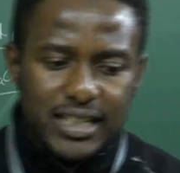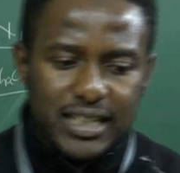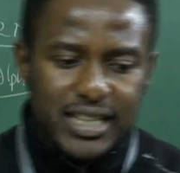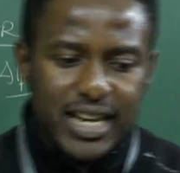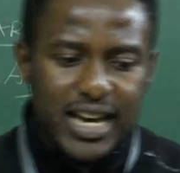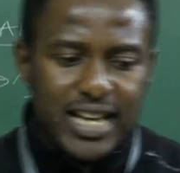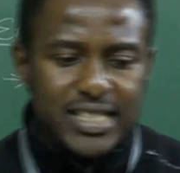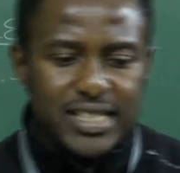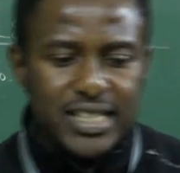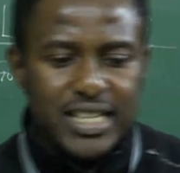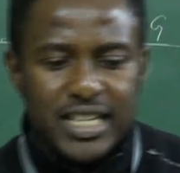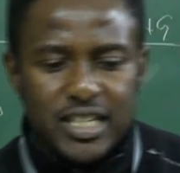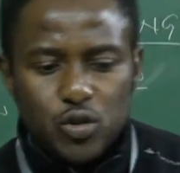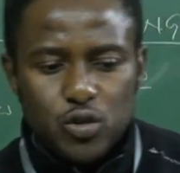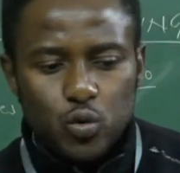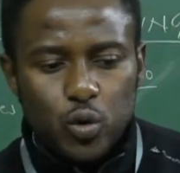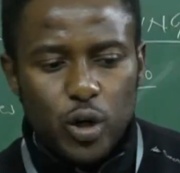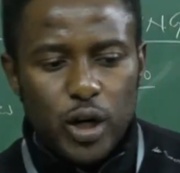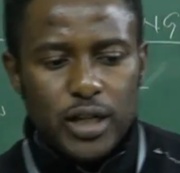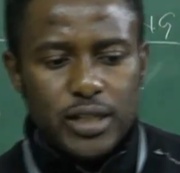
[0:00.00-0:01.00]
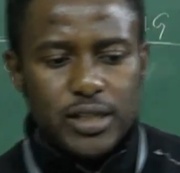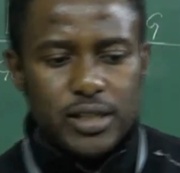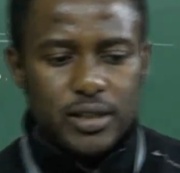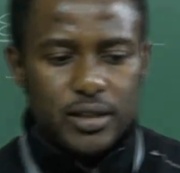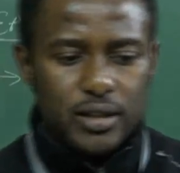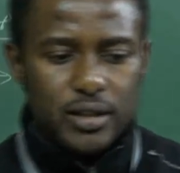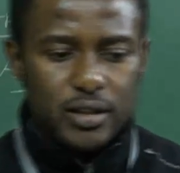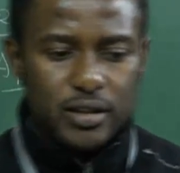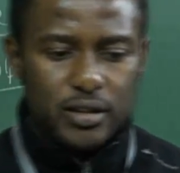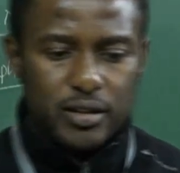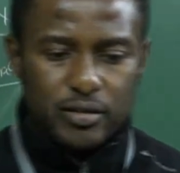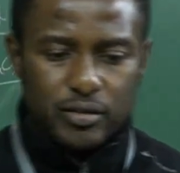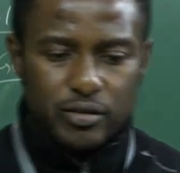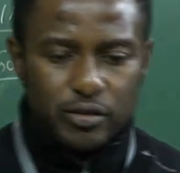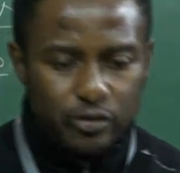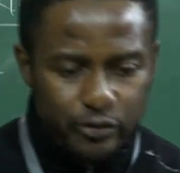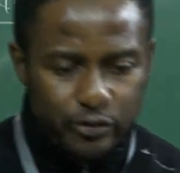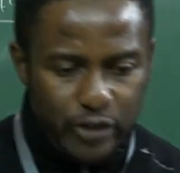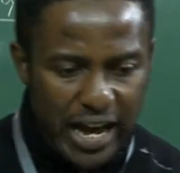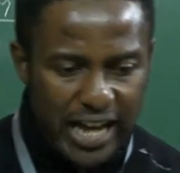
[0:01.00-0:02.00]
indicates is what?
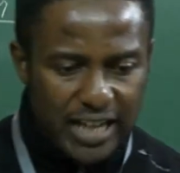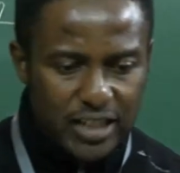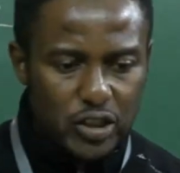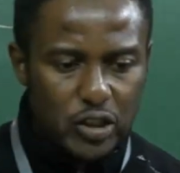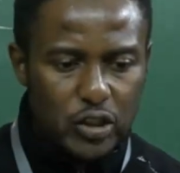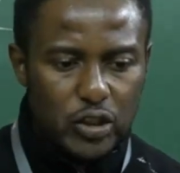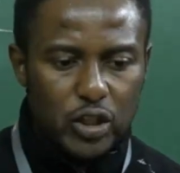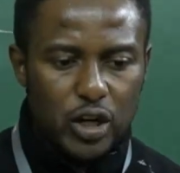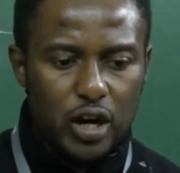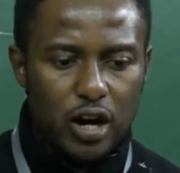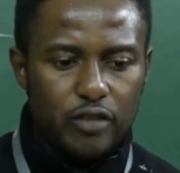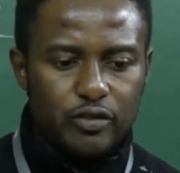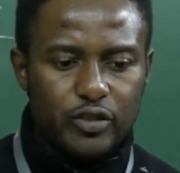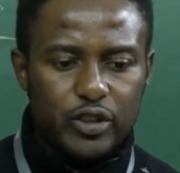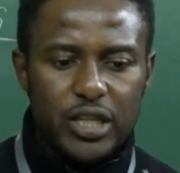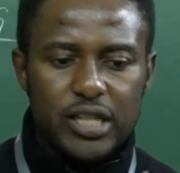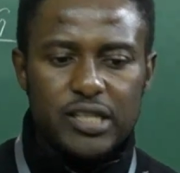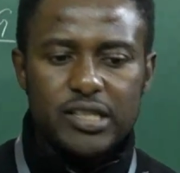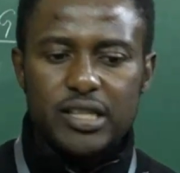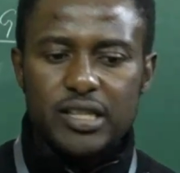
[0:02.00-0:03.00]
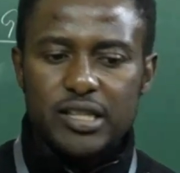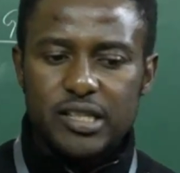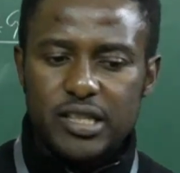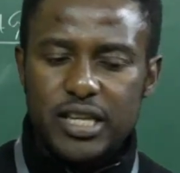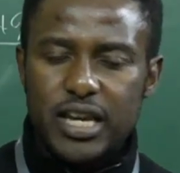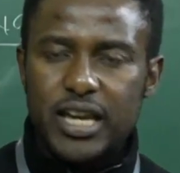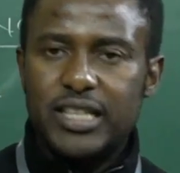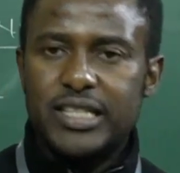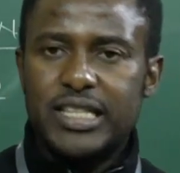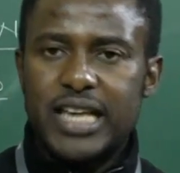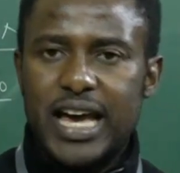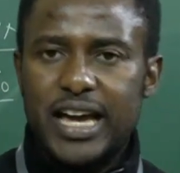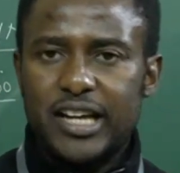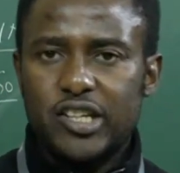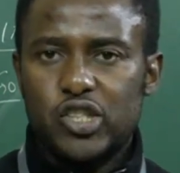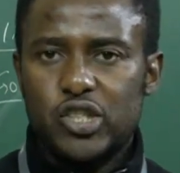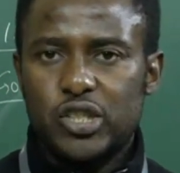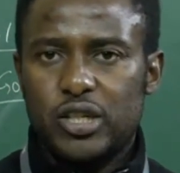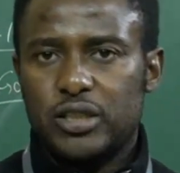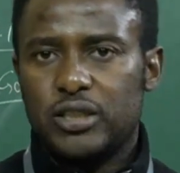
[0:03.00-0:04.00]
Value of this state
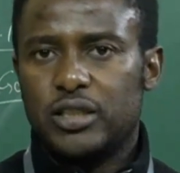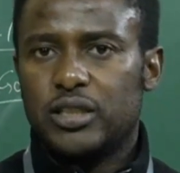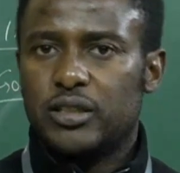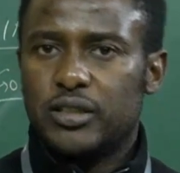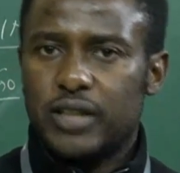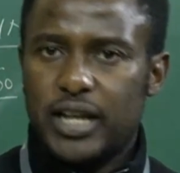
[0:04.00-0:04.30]
action